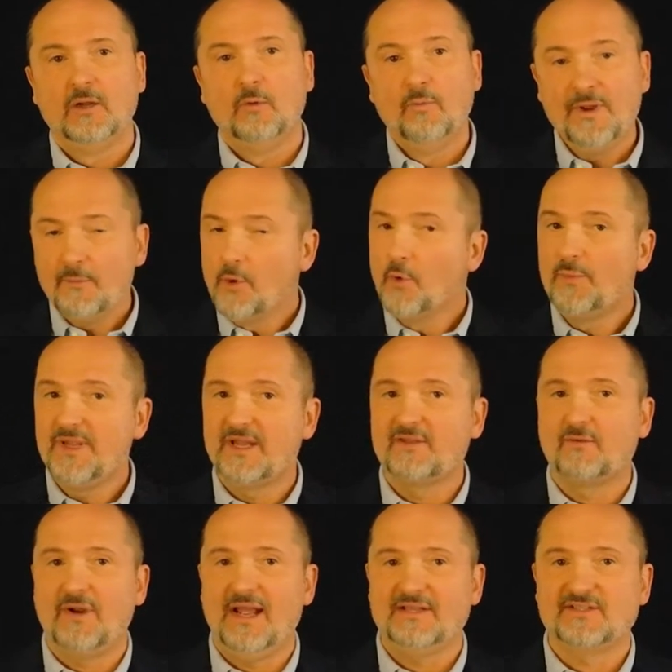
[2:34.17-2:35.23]
We will be
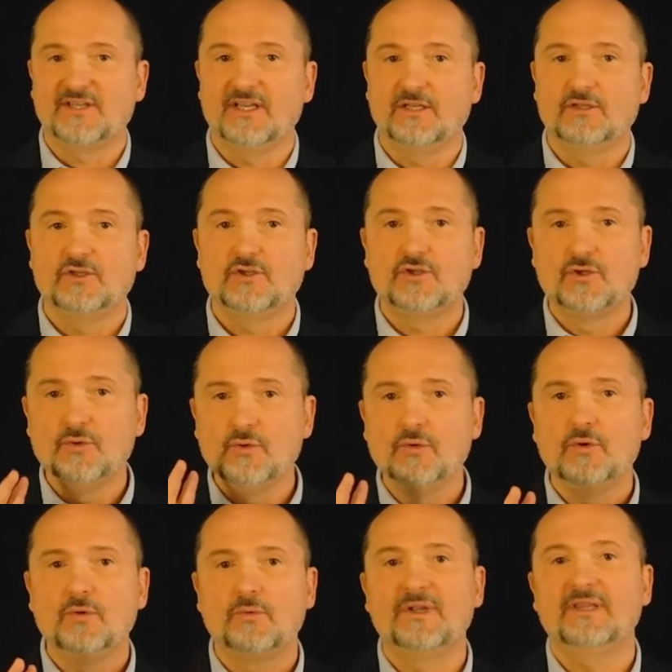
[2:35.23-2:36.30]
addressing
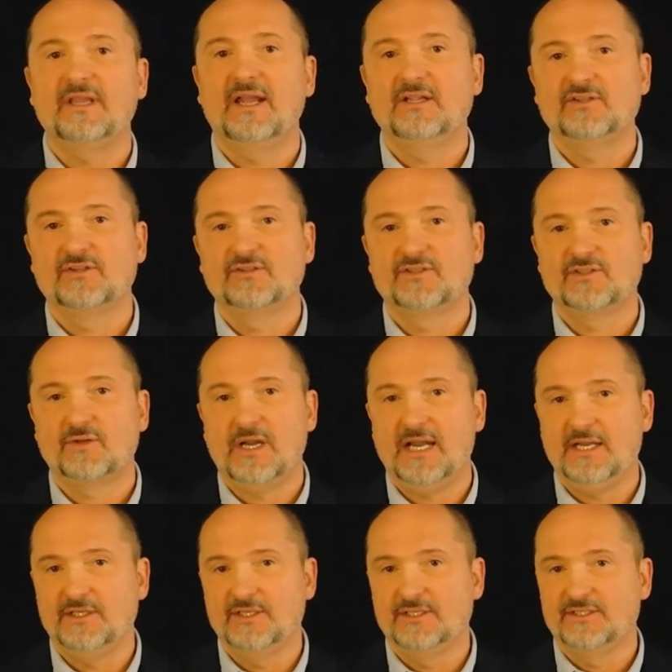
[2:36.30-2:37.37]
two retention
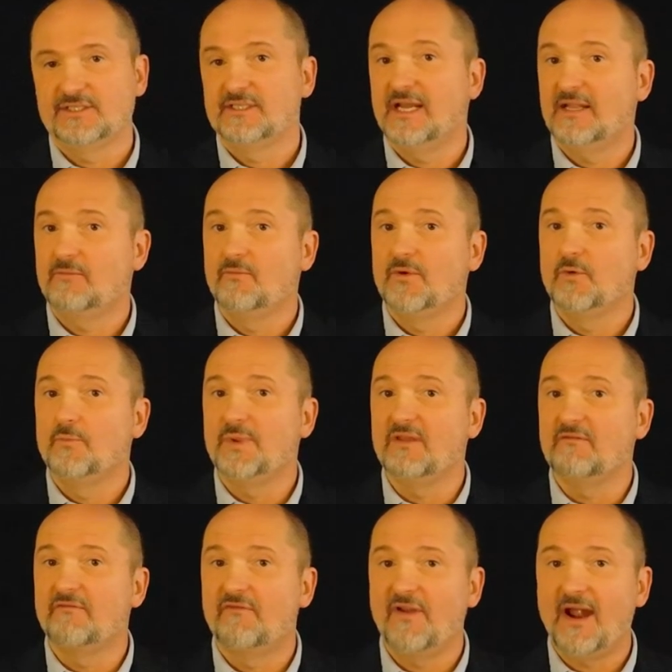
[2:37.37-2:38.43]
strategies that will
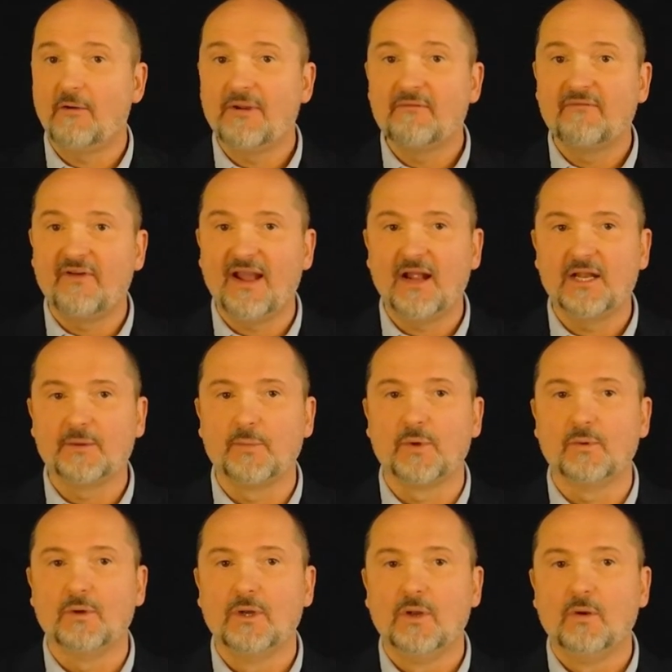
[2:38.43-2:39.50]
be very
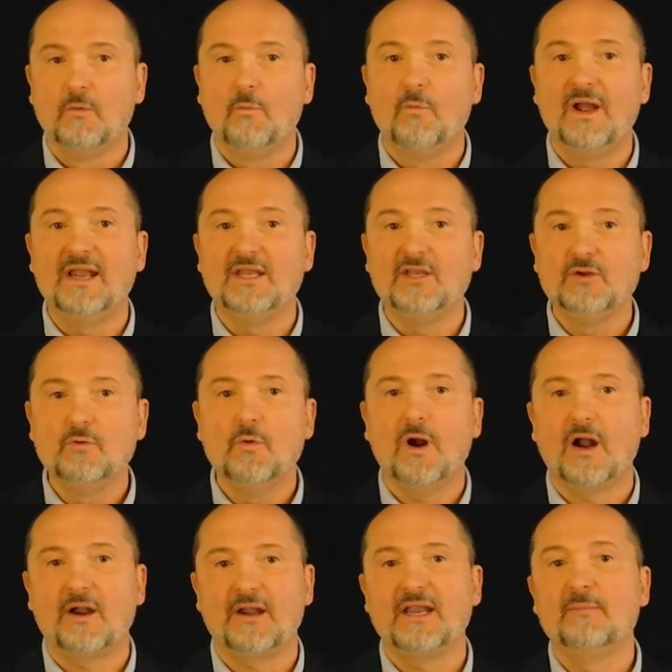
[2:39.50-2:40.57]
valuable when you
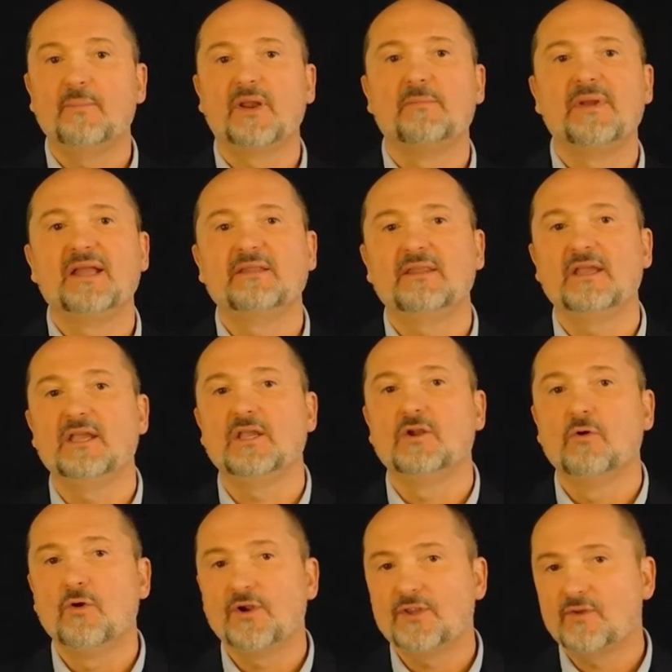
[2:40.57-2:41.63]
are implementing
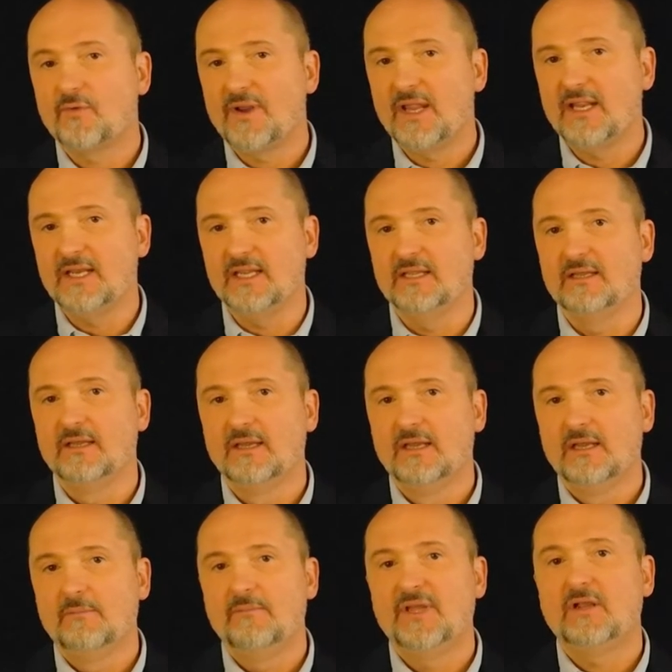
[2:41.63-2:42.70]
your training
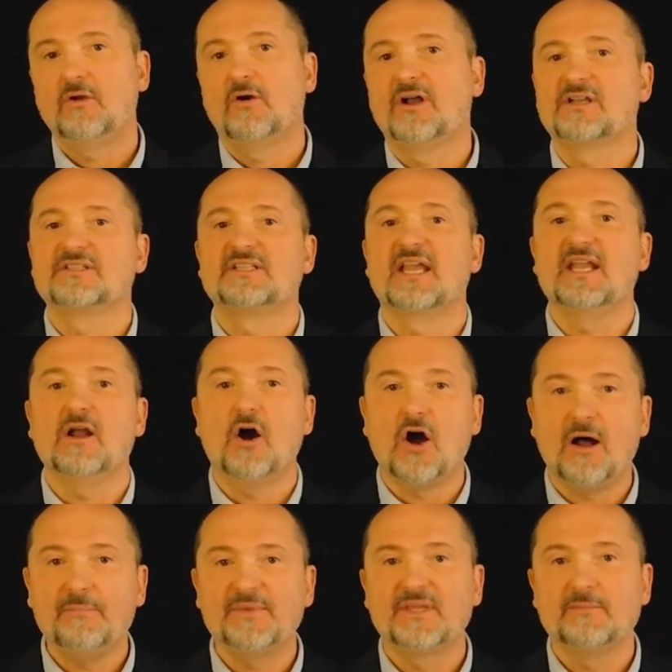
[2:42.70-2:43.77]
because they
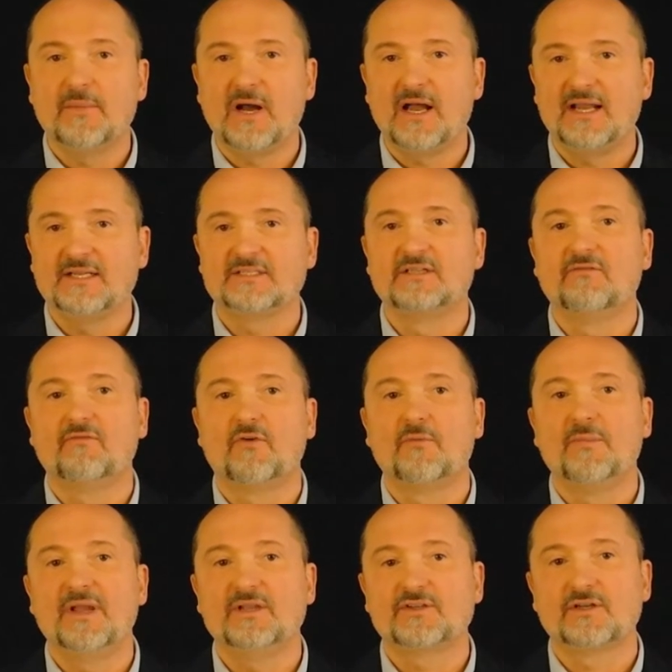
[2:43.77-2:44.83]
optimize the
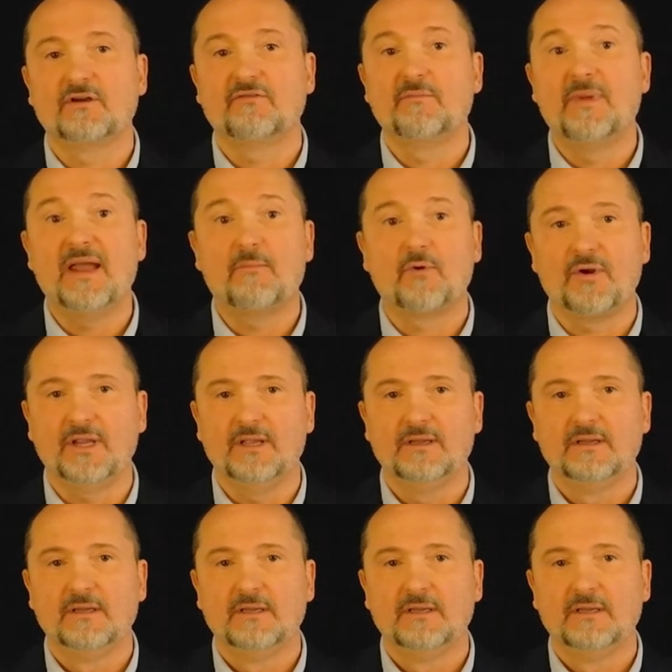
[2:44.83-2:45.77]
formation of memory.